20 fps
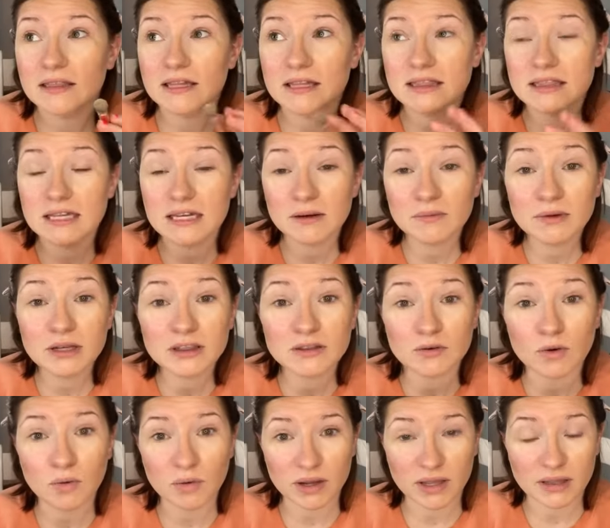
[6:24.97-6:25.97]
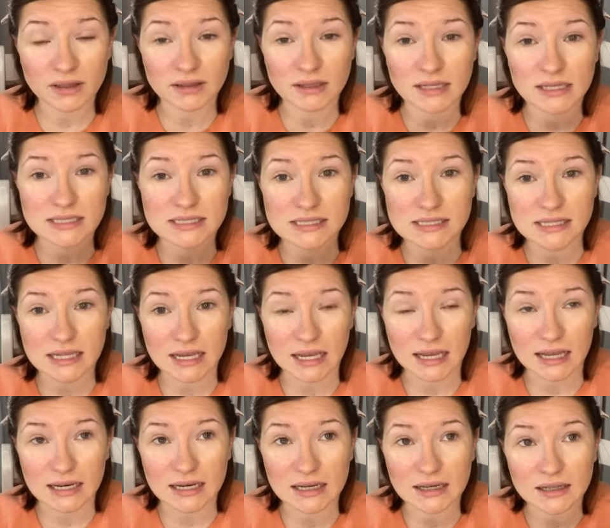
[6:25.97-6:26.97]
The thing with oily
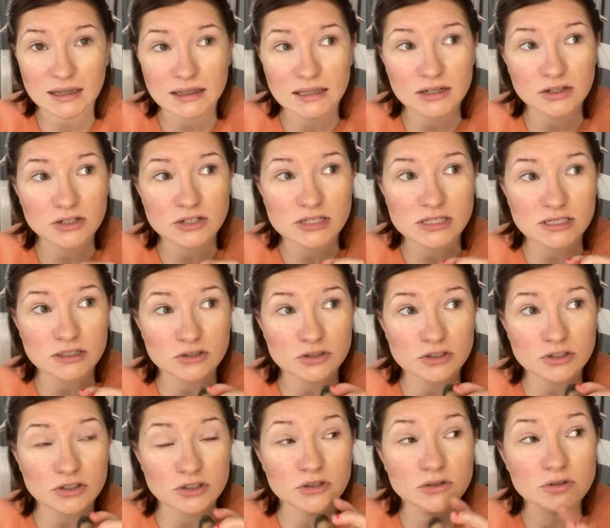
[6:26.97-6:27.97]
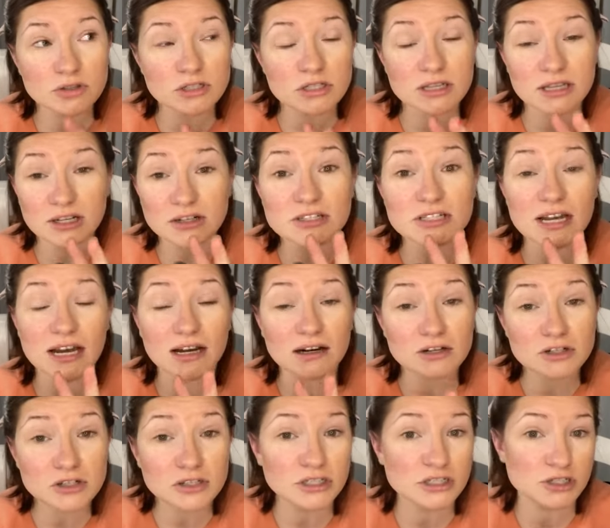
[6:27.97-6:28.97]
skin, there's you there's
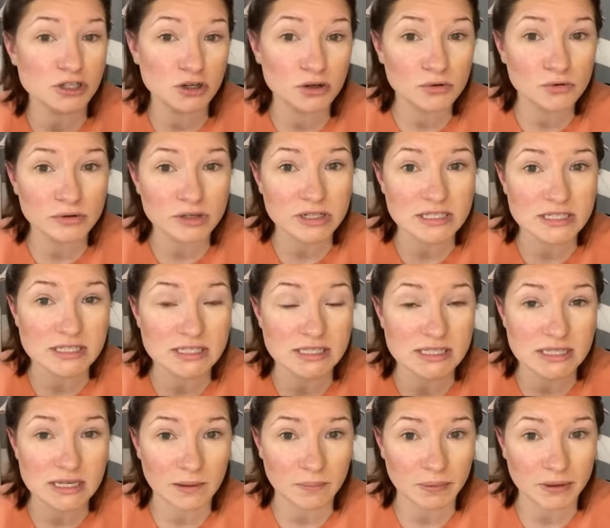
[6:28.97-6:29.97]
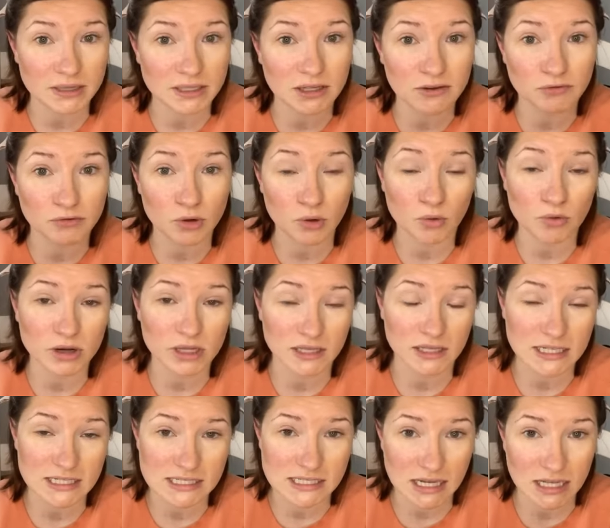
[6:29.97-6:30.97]
actually two reasons typically for
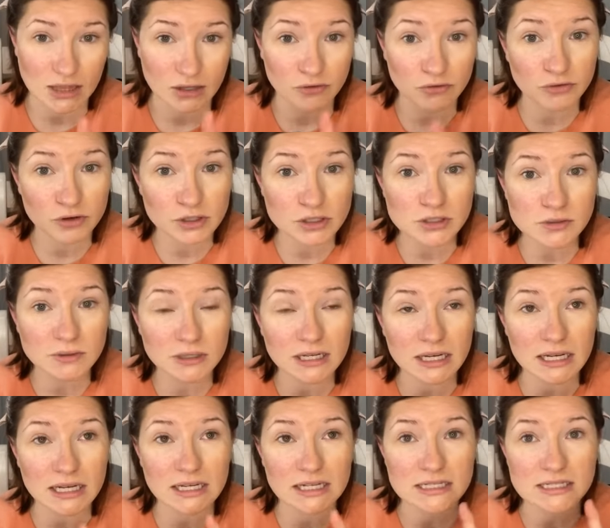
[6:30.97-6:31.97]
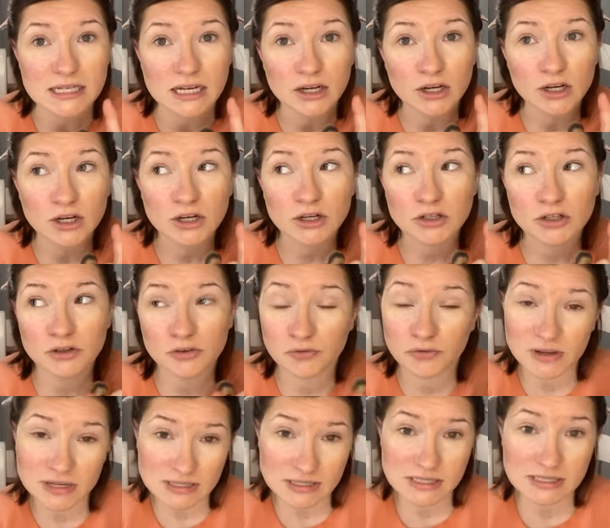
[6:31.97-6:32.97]
oily skin. The first one is your
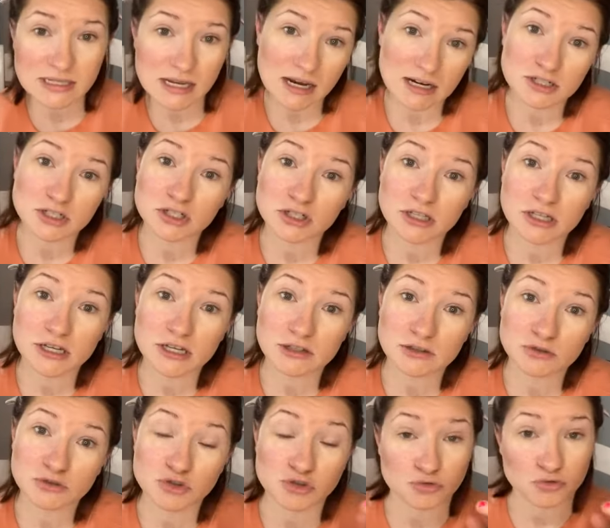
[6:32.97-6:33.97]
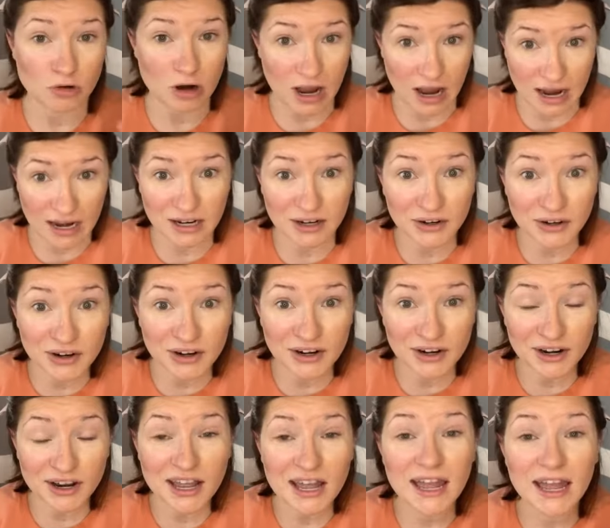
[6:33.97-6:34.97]
face is actually
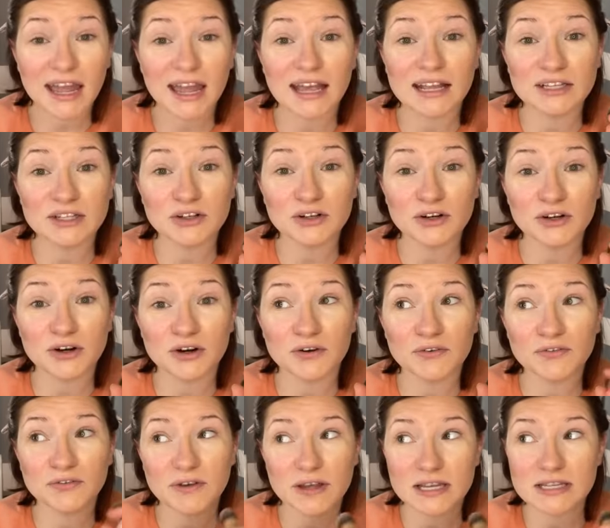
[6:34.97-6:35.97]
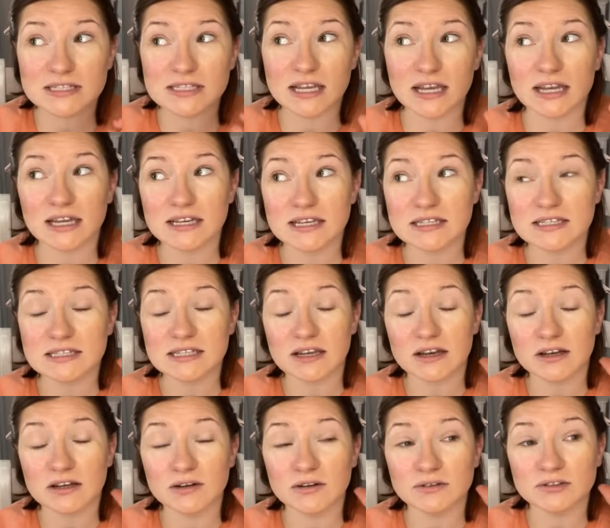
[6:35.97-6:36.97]
drier and your face is
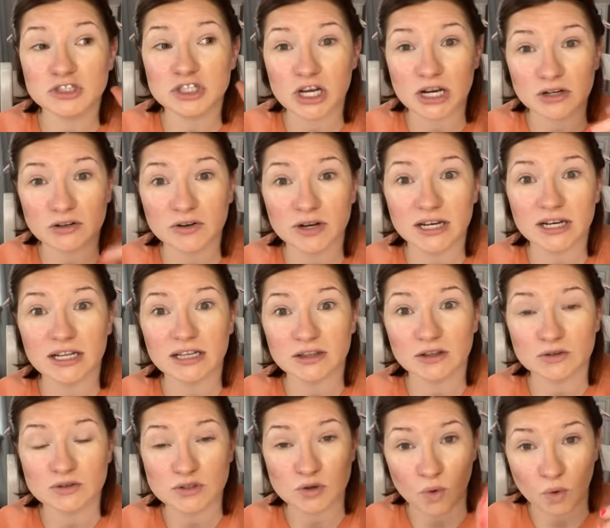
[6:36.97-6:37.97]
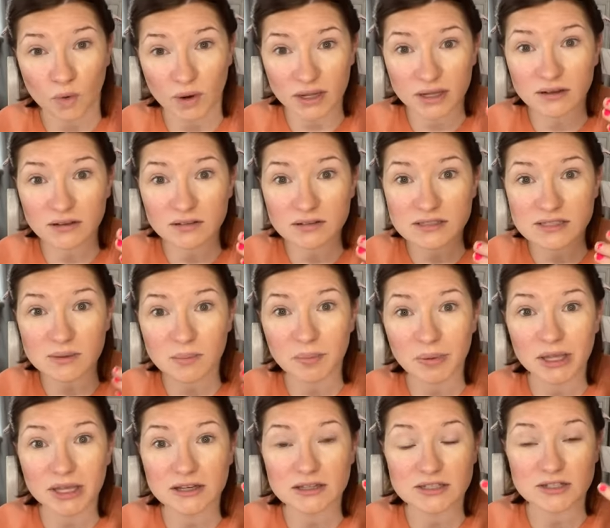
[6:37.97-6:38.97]
generating those oils
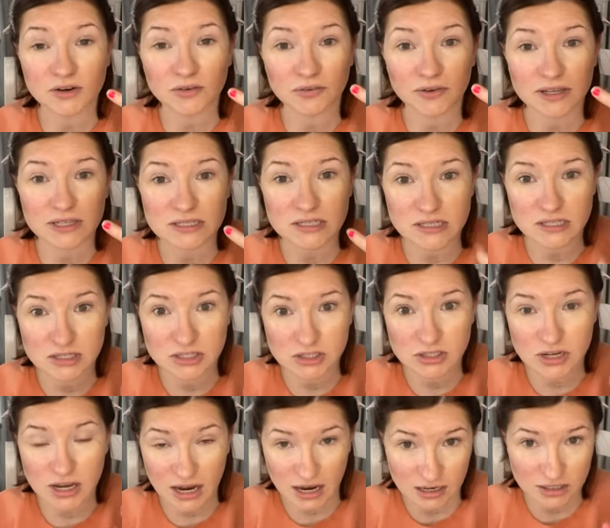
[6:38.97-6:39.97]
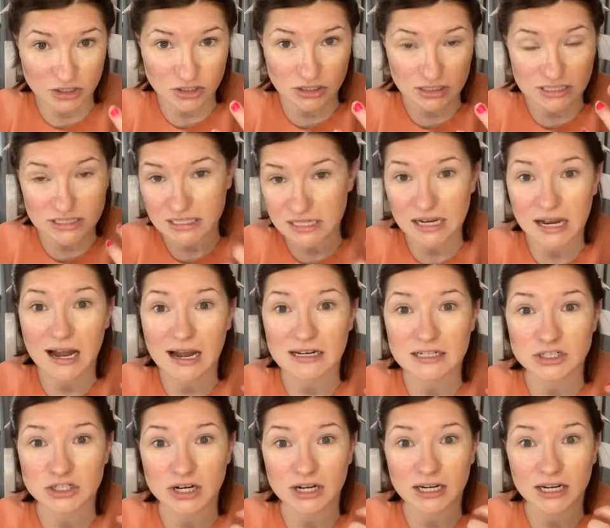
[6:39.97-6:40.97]
because your face is actually
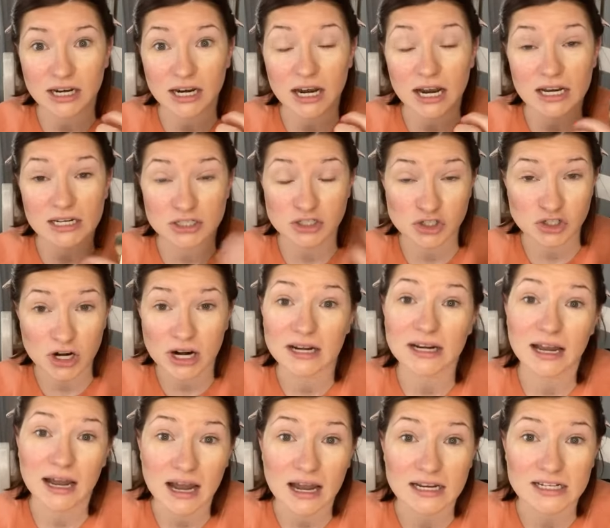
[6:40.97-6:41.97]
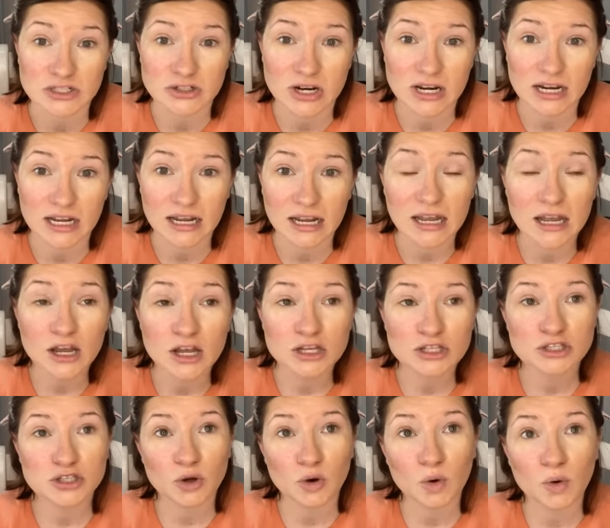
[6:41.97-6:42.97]
dehydrated and it's trying to hydrate it.
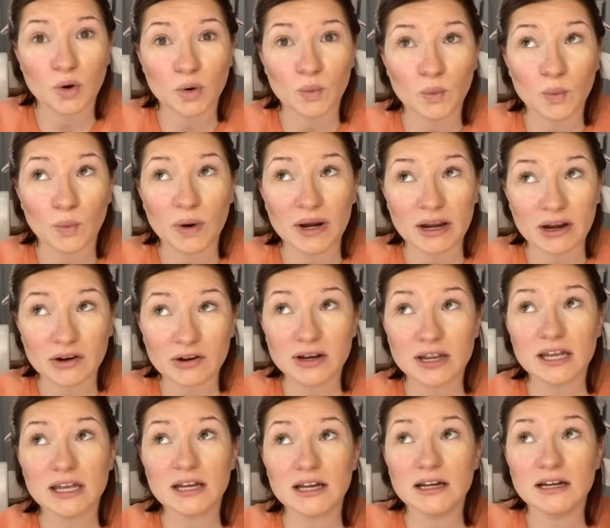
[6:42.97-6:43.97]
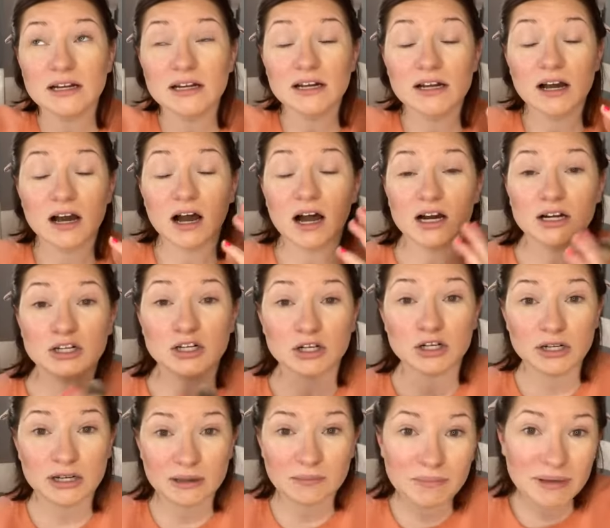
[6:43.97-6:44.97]
So, wearing a
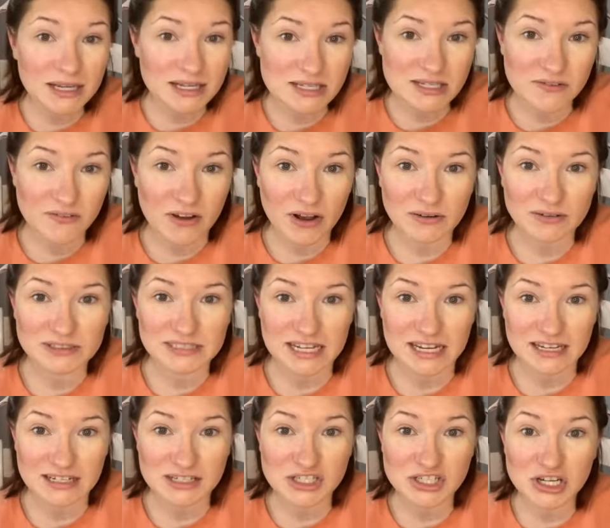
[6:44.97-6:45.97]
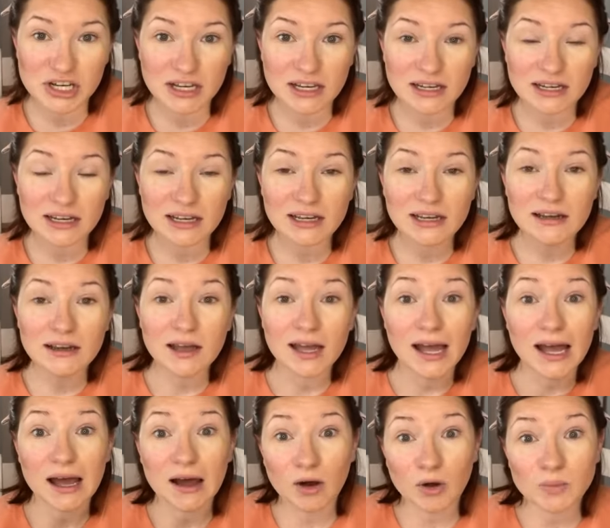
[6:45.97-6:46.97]
cream based foundation
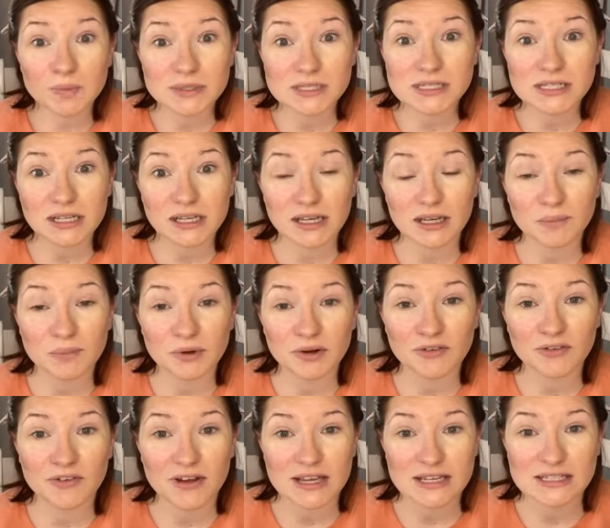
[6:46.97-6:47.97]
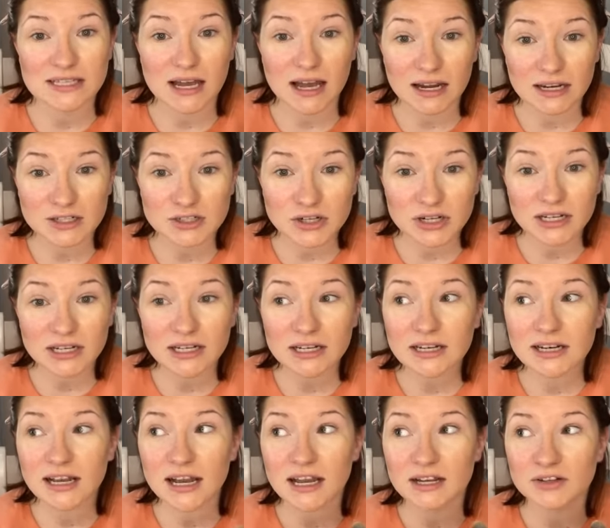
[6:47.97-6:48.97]
helps to keep your face
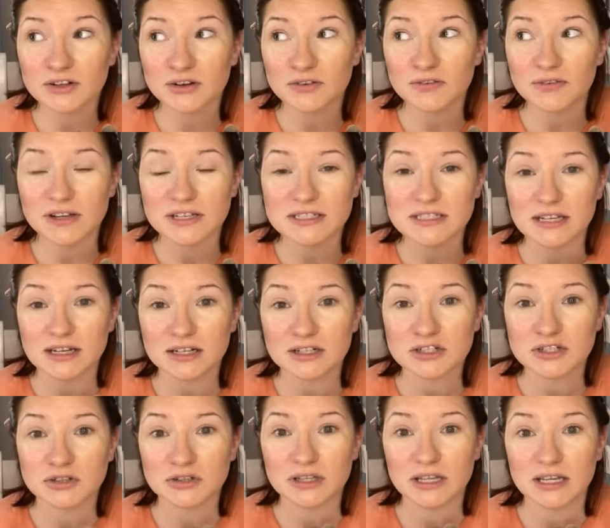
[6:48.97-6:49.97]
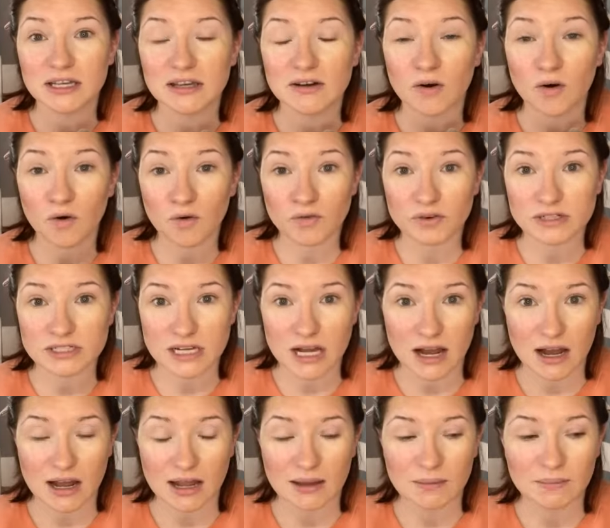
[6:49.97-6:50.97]
hydrated and your face actually over
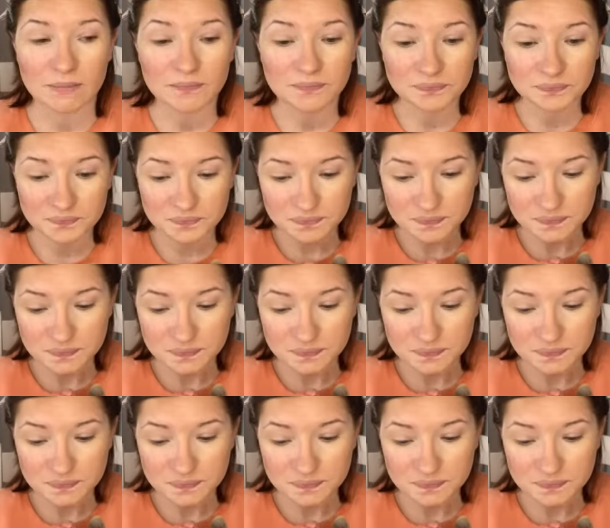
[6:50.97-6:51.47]
time